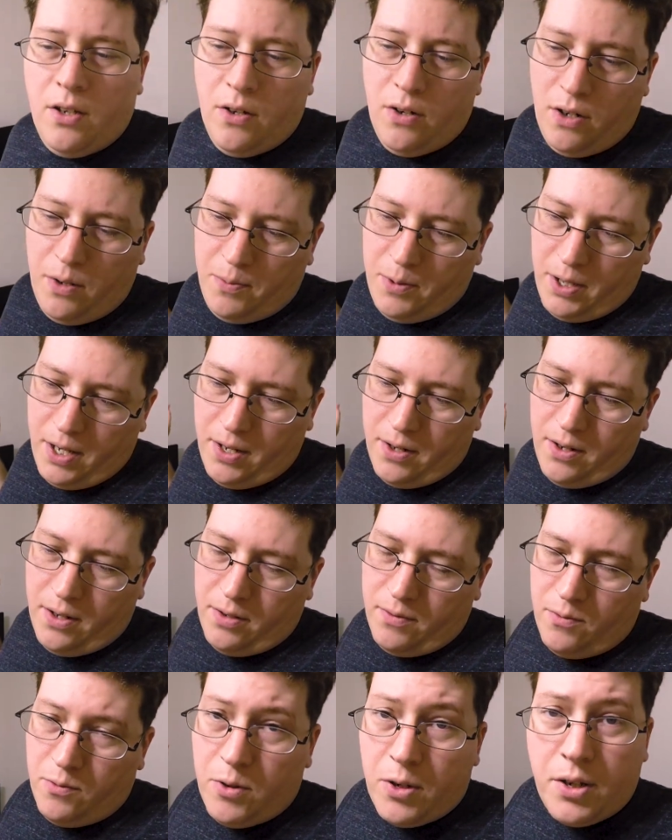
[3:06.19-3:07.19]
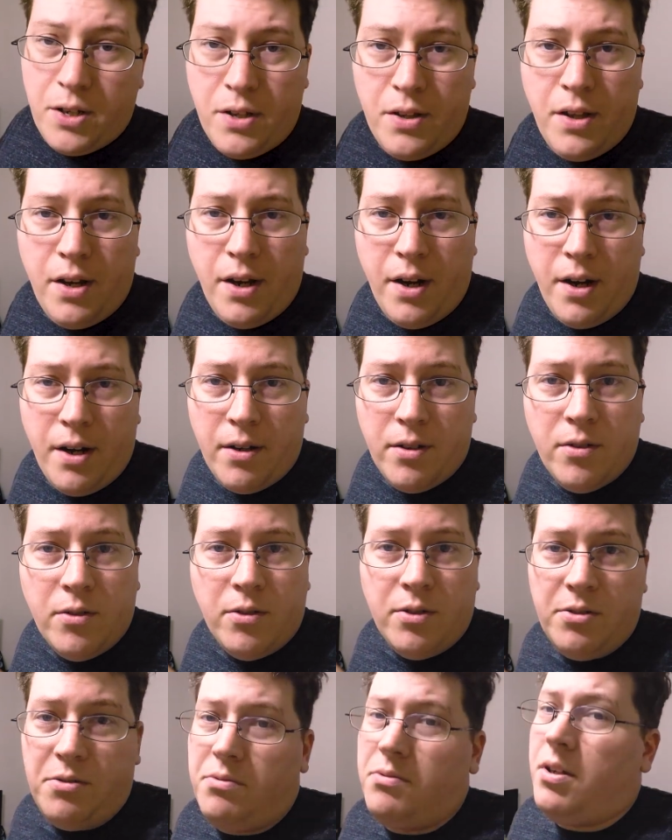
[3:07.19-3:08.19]
or you plan on working there,
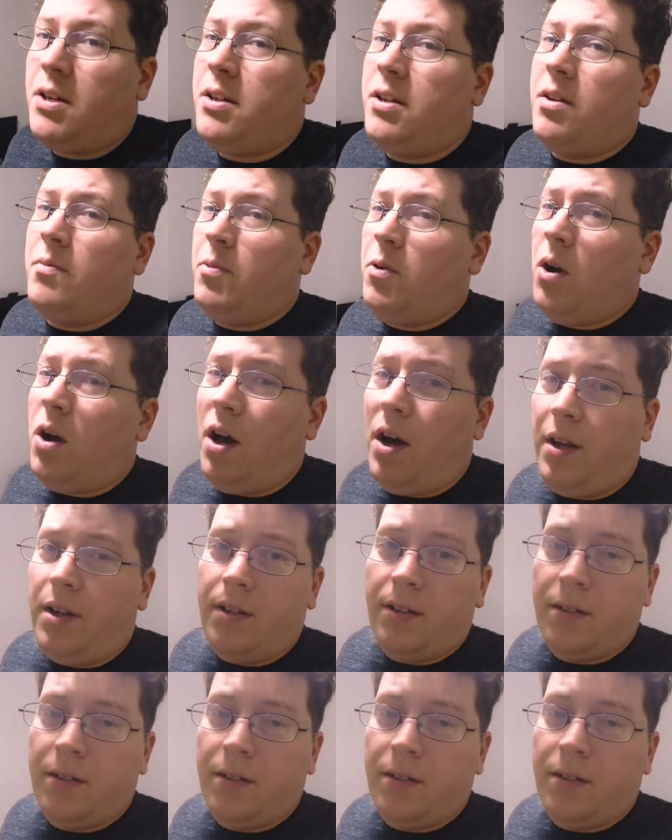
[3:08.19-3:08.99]
or studying abroad.